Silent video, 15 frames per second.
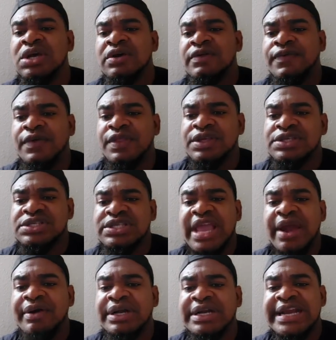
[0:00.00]
for the
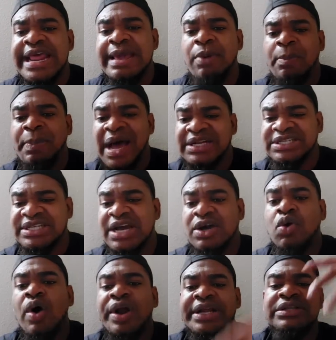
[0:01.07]
Skerrit Labour Party,
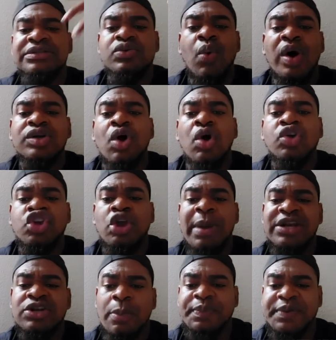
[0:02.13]
according to a
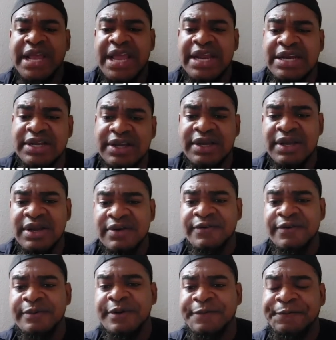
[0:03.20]
document obtained
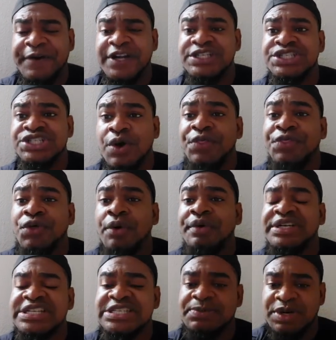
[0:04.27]
from the French
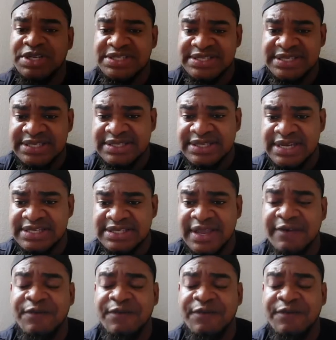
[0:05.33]
authorities, brothers and sisters.